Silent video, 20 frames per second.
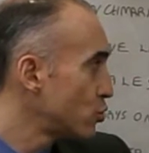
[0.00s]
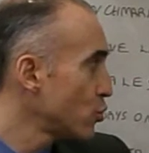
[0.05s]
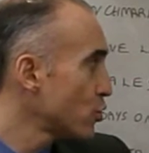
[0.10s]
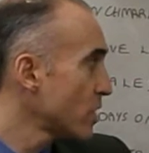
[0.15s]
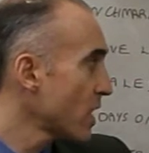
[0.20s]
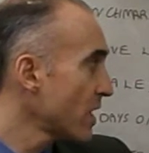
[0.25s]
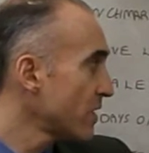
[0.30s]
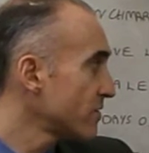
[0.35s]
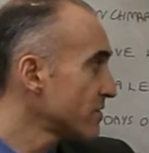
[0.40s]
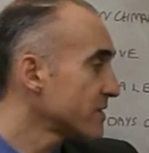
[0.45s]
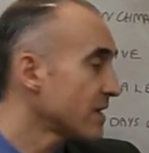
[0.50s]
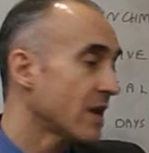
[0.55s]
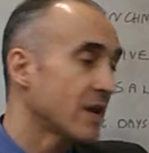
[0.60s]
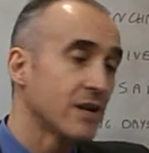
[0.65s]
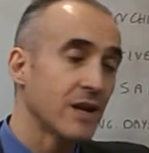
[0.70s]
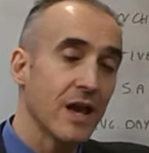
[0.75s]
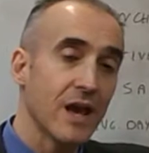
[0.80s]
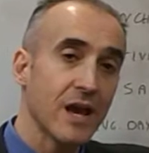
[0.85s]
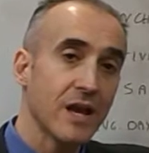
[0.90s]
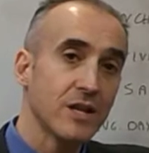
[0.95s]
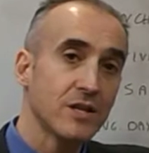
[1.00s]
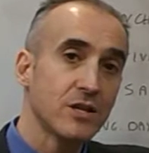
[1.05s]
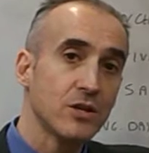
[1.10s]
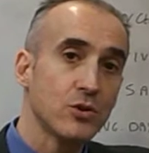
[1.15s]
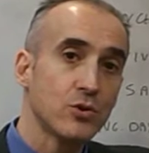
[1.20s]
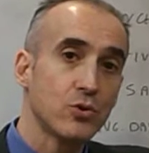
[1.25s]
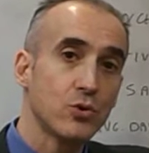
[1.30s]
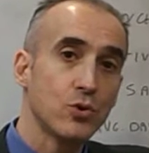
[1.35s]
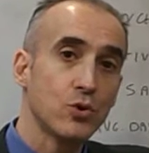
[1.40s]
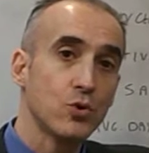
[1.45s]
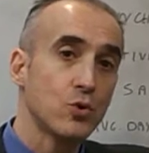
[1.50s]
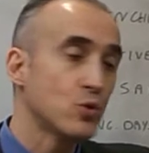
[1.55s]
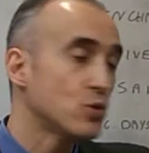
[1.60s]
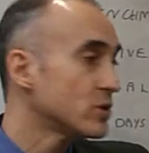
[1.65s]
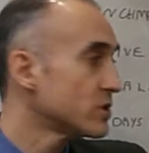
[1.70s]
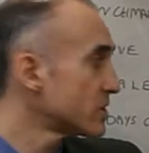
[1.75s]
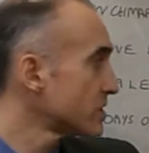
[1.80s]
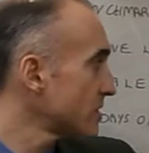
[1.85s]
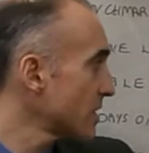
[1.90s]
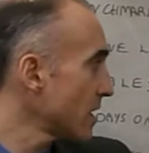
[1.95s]
282
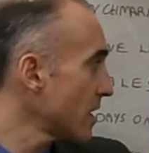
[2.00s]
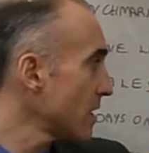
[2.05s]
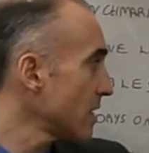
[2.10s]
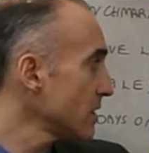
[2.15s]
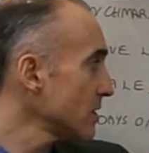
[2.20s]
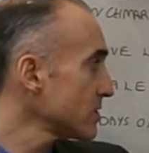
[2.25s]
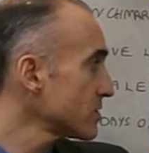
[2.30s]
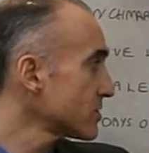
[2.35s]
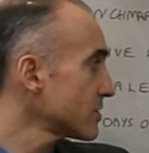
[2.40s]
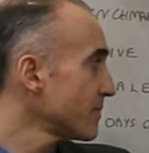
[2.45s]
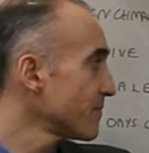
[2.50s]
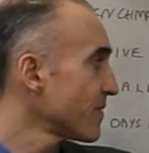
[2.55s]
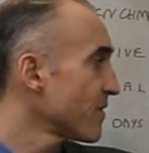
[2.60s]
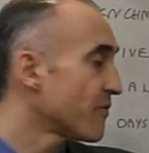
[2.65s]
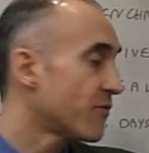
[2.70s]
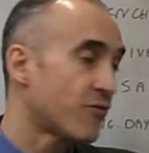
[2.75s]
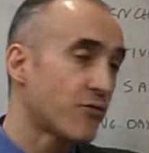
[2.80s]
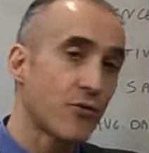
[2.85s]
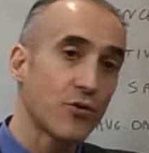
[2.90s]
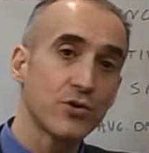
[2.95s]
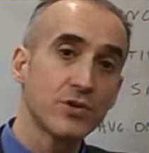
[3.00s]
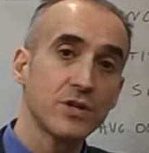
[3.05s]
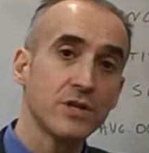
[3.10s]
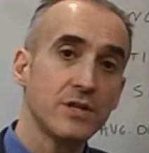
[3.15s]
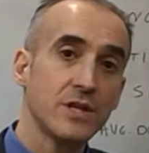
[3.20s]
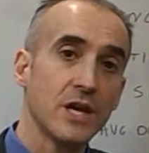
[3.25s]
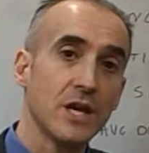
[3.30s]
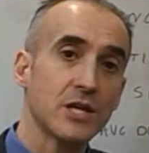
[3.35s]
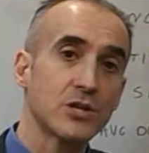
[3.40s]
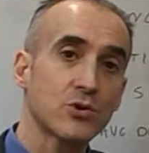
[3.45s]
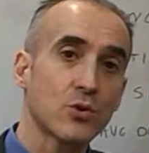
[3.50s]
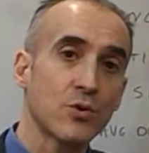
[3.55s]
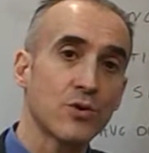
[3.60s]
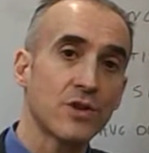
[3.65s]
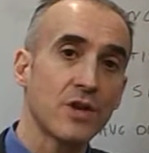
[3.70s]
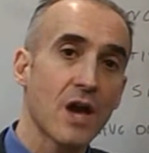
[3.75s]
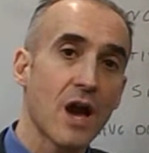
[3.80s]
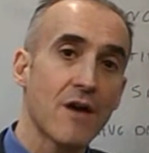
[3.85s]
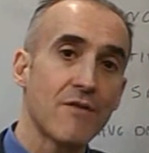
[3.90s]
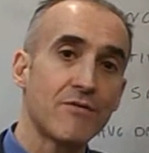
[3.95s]
sales, 40 days
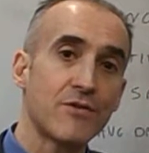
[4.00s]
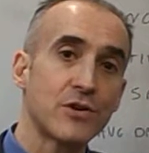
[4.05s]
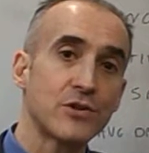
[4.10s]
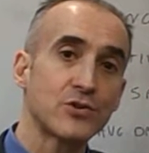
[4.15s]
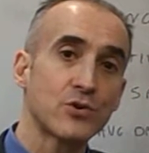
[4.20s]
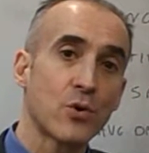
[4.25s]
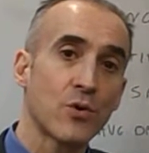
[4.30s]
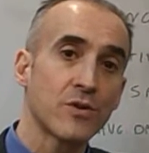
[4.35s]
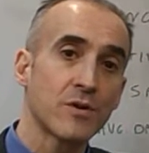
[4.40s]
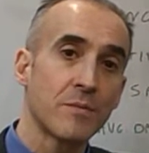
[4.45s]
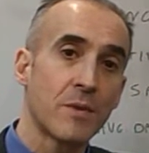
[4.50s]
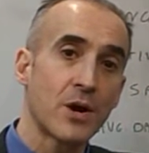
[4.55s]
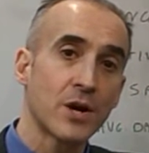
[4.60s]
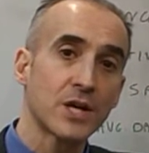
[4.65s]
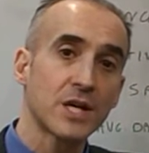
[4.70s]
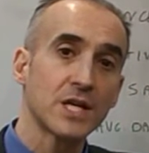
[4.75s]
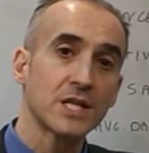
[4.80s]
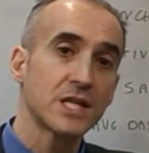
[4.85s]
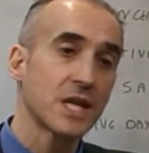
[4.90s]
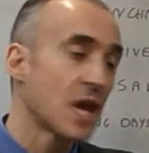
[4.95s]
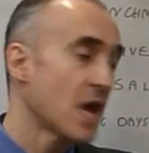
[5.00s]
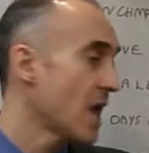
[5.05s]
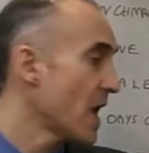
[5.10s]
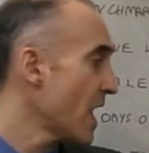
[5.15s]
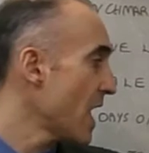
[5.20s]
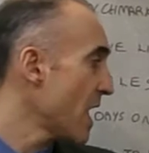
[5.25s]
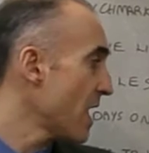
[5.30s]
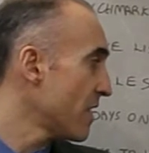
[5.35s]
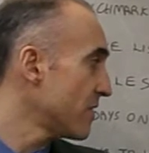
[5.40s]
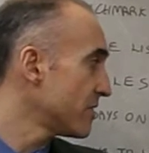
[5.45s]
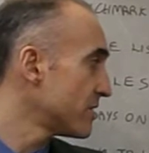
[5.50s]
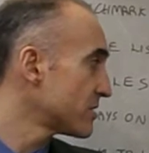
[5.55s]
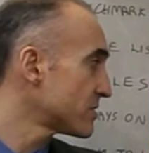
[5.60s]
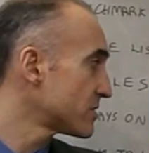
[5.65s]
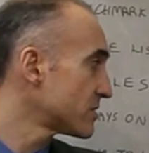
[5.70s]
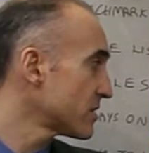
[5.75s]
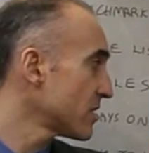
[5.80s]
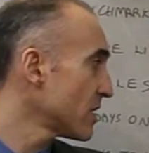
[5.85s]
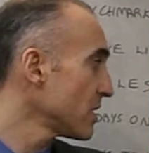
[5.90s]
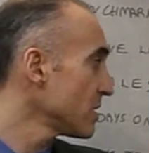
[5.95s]
on the average on the market, and the
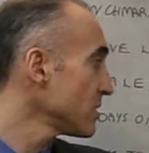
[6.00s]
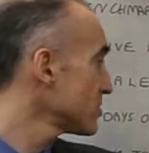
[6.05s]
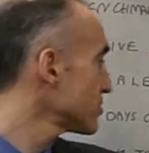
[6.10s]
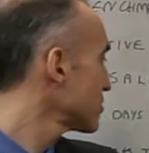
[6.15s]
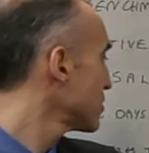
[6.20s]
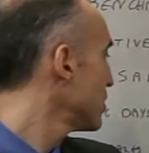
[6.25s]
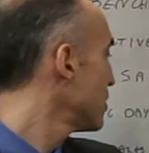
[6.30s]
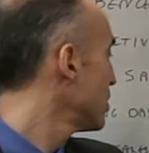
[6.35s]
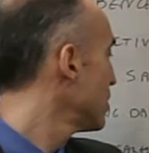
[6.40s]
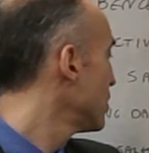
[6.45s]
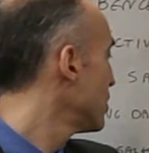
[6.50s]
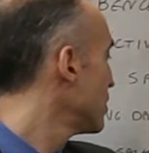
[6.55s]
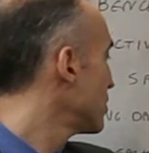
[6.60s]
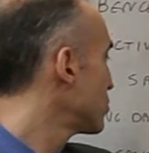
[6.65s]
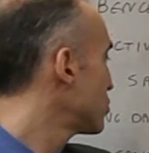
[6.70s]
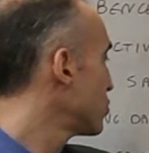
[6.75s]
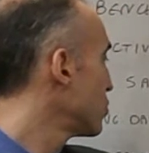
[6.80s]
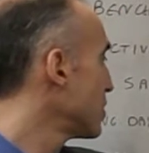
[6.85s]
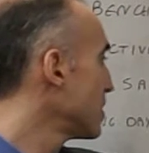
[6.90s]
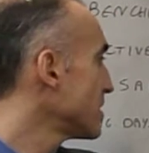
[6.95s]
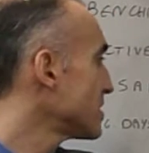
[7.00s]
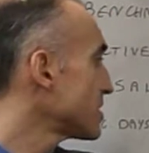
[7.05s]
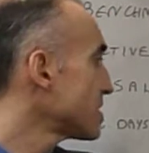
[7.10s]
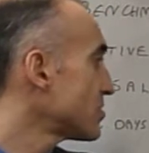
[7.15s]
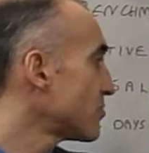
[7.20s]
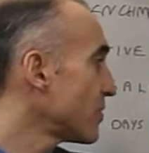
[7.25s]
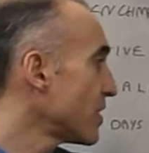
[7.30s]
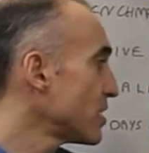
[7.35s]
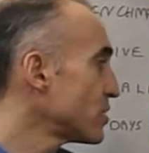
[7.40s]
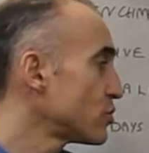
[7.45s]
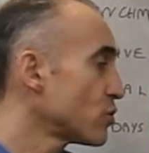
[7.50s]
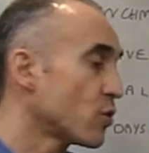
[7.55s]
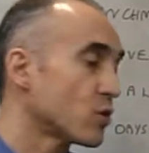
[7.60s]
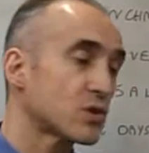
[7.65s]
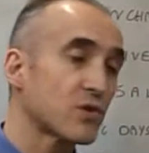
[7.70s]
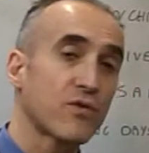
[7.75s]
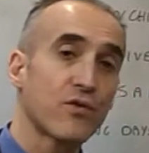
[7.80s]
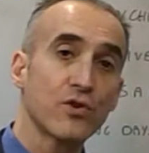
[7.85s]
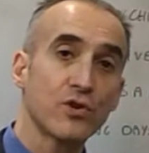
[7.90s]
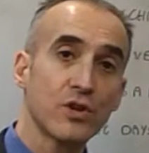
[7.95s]
sales to listed ratio
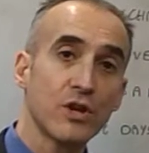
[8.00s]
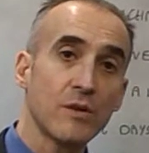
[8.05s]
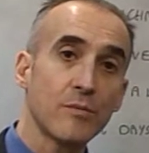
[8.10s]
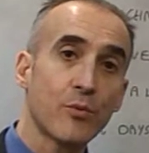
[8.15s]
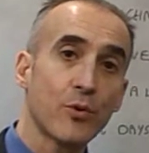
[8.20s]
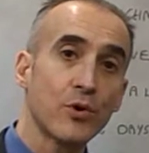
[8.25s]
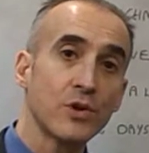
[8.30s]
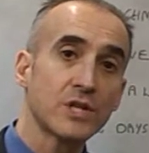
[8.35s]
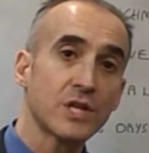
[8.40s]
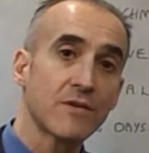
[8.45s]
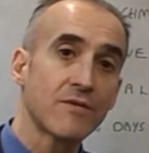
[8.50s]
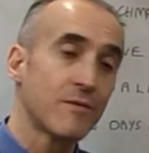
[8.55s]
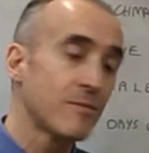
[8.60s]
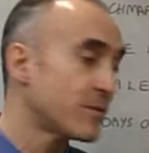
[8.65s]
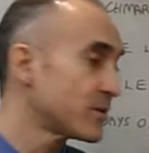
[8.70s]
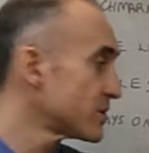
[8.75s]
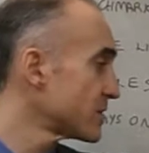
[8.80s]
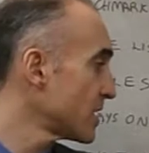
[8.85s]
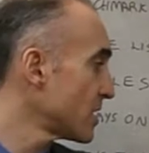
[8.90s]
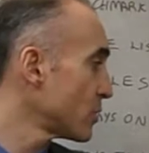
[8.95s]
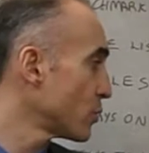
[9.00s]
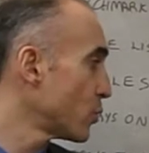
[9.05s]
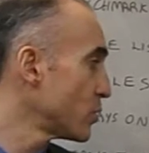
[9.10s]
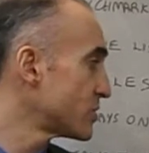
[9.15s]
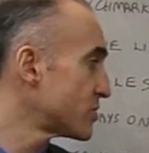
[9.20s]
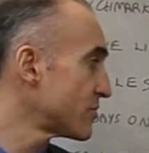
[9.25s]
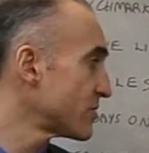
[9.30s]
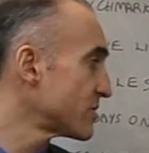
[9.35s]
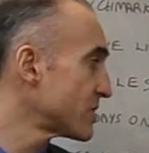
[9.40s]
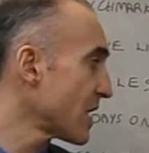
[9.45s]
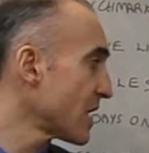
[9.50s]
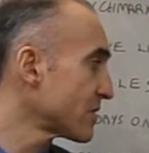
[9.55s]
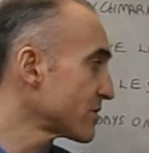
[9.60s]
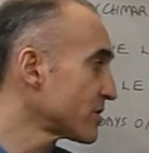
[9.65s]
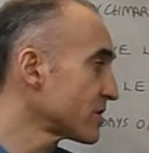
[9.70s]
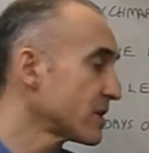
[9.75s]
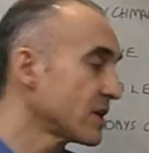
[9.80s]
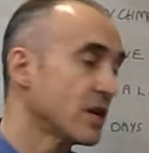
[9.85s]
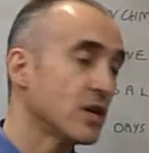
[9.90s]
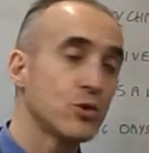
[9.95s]
was 14.7%, which
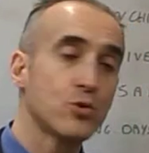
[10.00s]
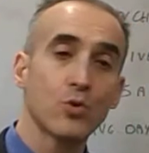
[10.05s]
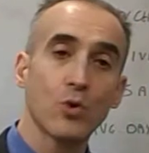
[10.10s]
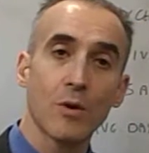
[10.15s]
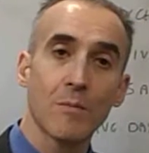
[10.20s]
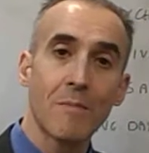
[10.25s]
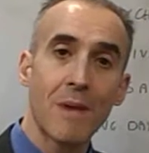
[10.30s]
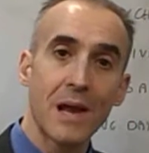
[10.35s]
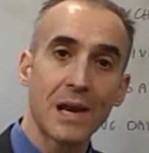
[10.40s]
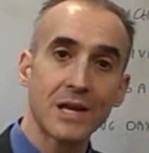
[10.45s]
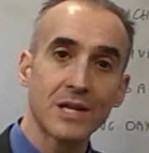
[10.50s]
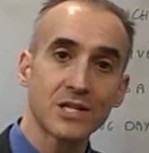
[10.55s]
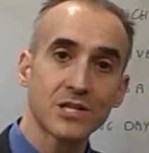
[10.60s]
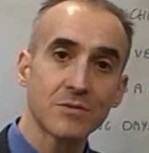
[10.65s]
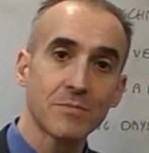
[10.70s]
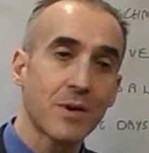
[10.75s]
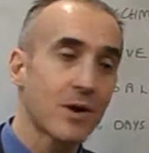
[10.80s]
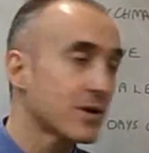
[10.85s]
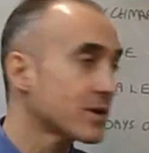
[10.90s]
resulted into a balanced